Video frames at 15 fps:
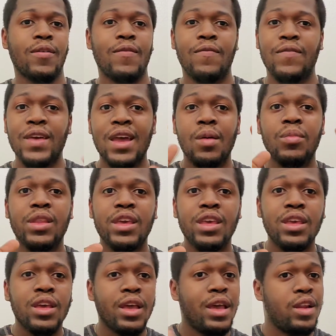
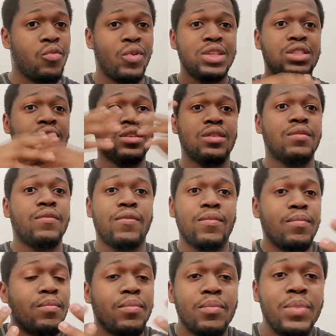family and the rest of
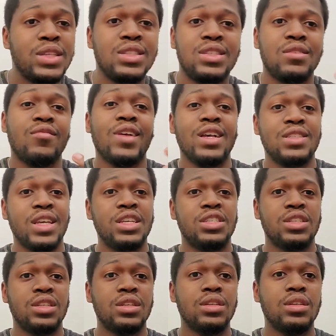basically
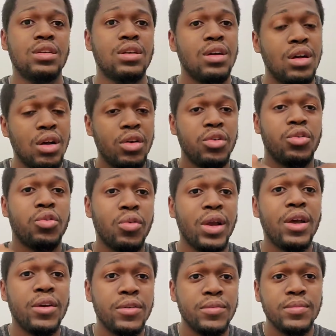civilization
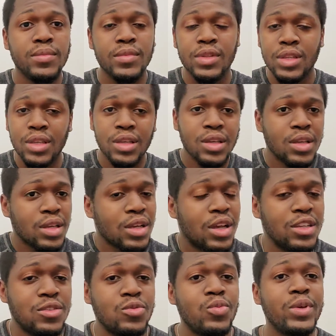underground.
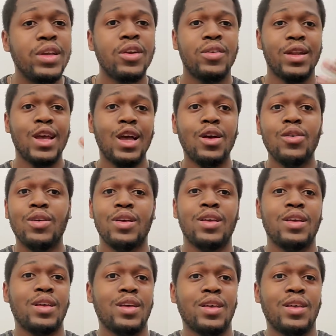Because we are now
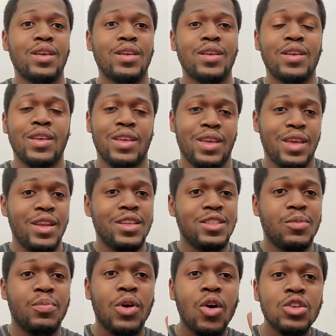in
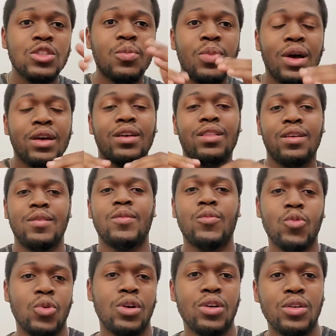this post-apocalyptic
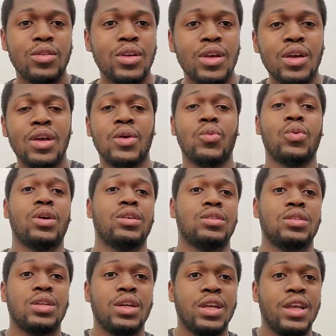world
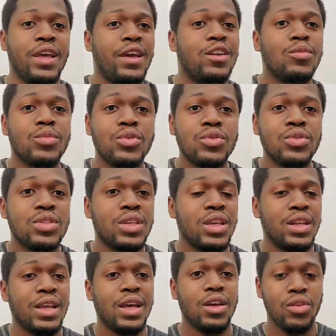where animals
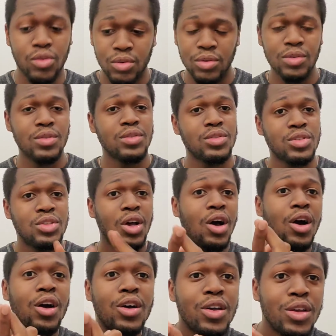can now
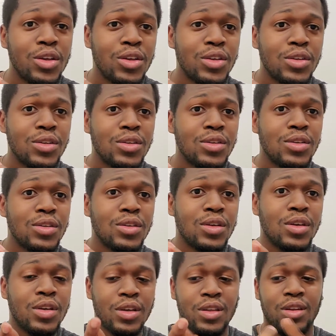talk,
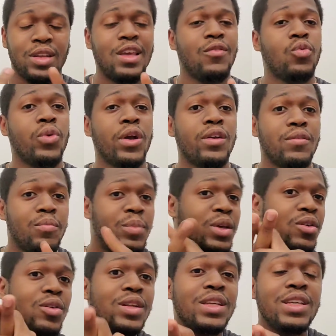they have weird
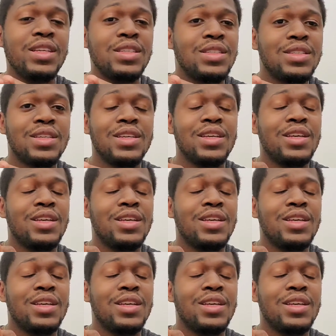abilities,